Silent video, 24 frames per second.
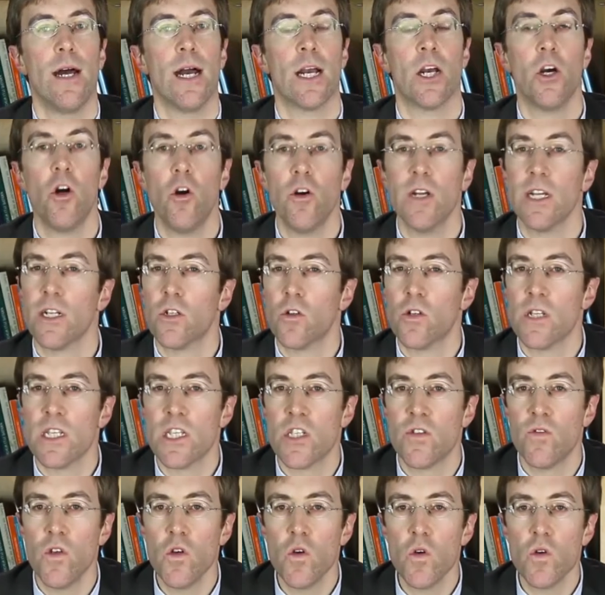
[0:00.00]
According to
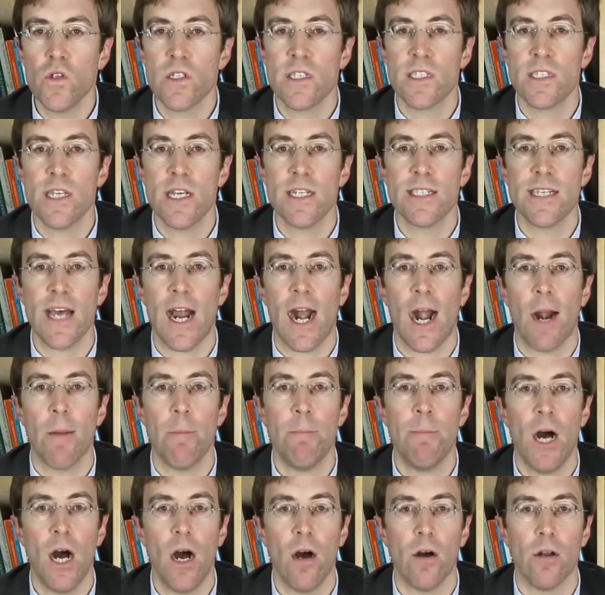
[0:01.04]
this view, states are
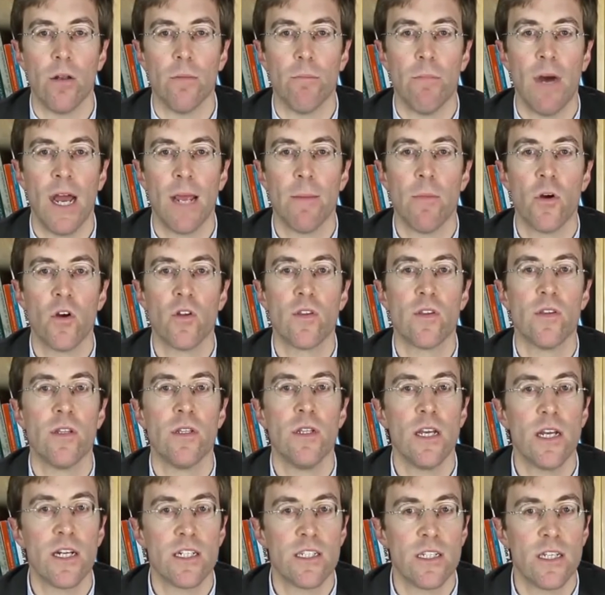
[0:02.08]
bound by both
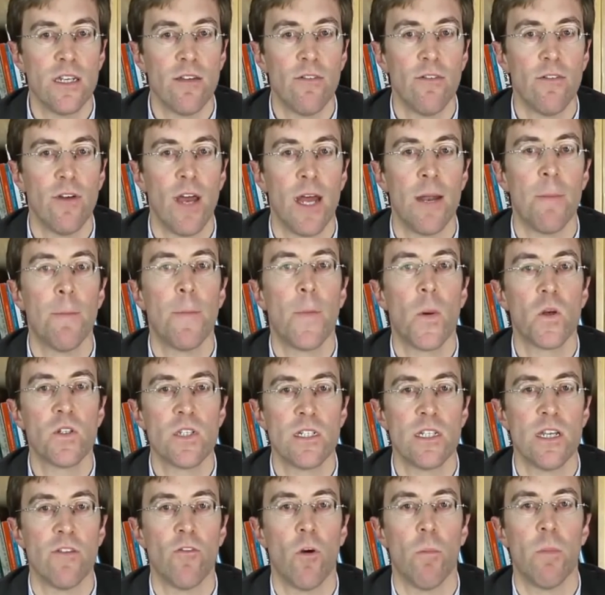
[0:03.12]
negative and
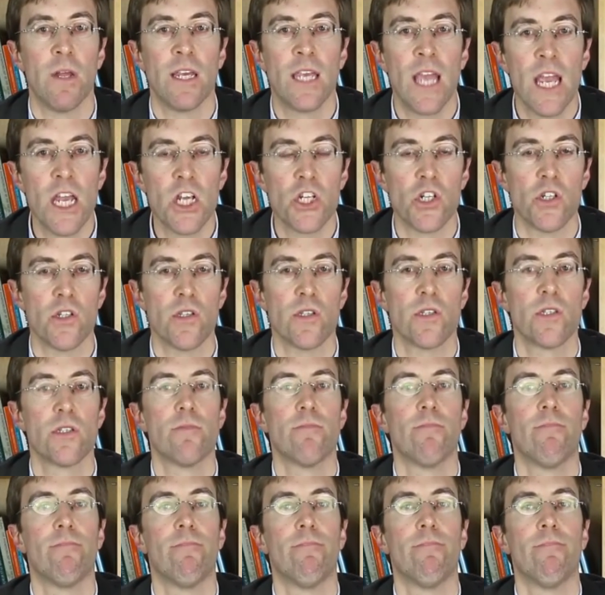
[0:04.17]
positive obligations.
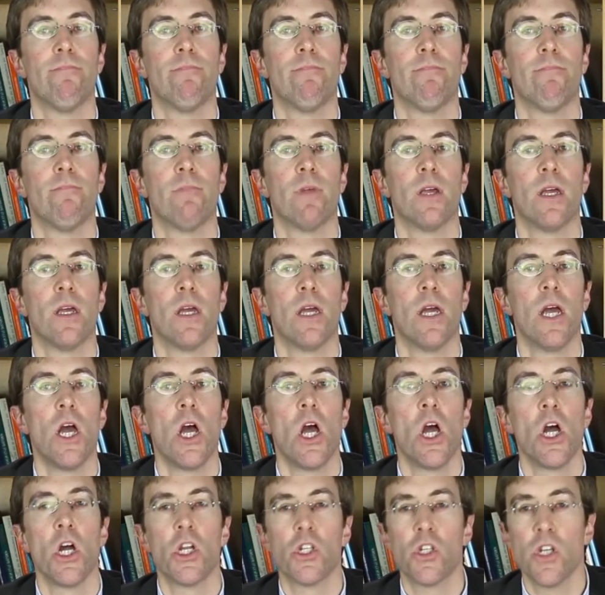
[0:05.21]

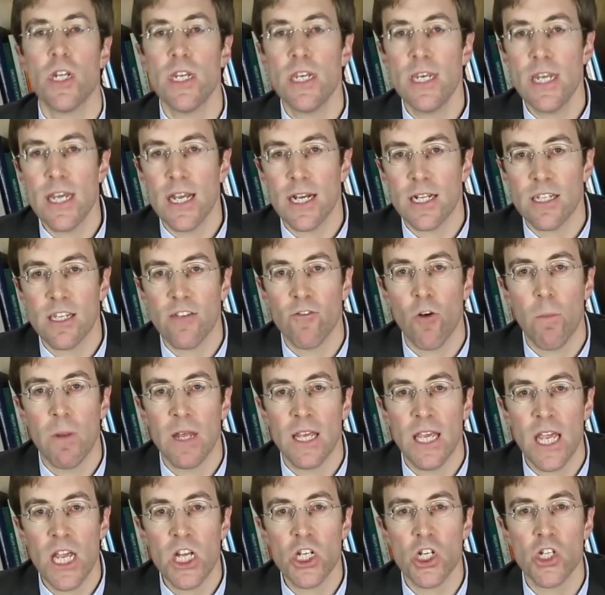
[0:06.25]
The negative
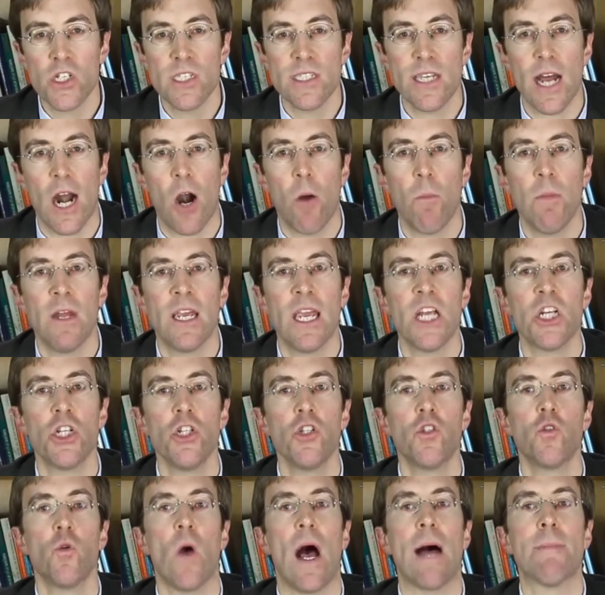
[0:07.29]
obligations are
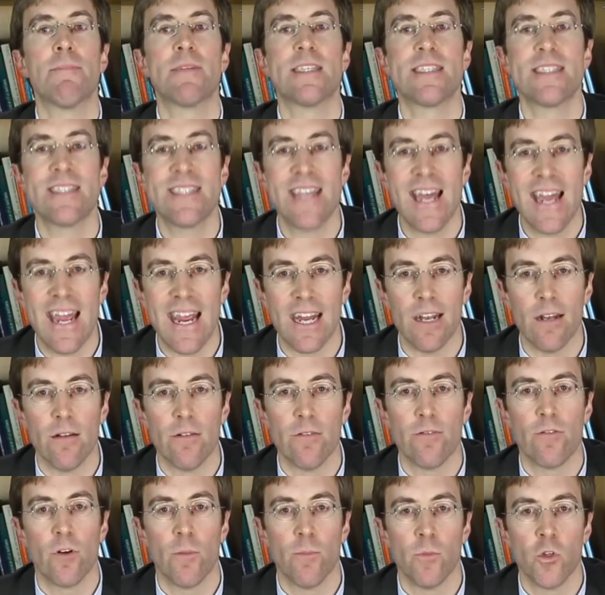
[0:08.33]
obligations to abstain
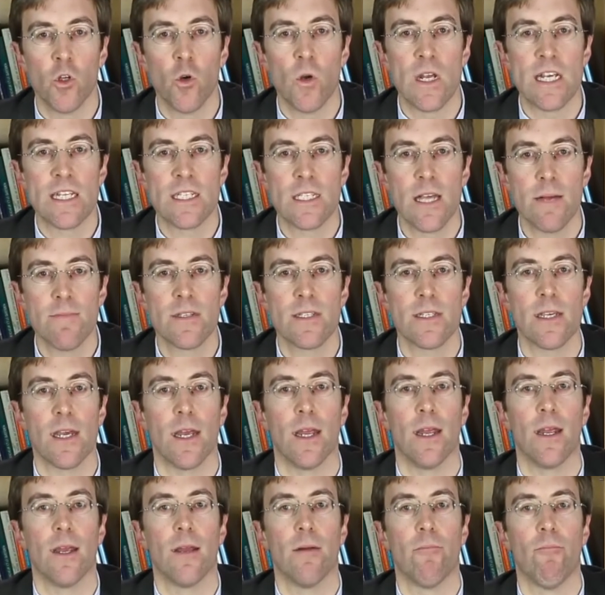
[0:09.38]
from doing
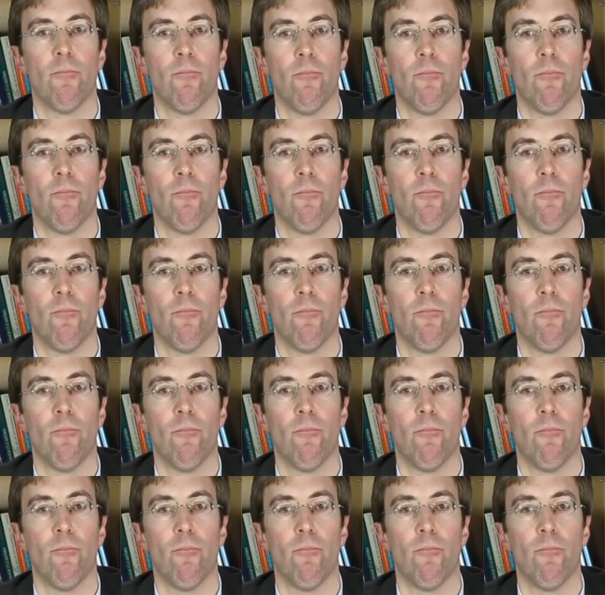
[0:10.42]
something.